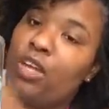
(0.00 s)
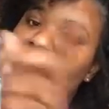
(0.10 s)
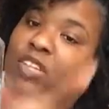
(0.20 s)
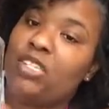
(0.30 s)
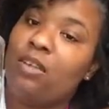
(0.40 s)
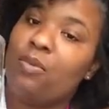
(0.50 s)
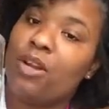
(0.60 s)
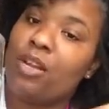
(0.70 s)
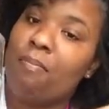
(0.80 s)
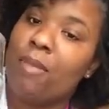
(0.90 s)
If it's somewhere
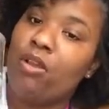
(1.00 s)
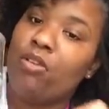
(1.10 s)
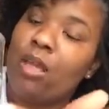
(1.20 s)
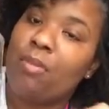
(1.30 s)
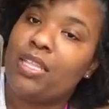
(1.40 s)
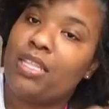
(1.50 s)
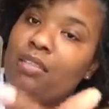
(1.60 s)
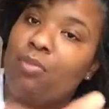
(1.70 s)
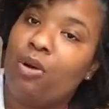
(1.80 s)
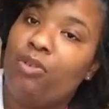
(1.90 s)
in the middle, that means it's
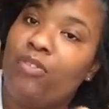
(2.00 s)
both.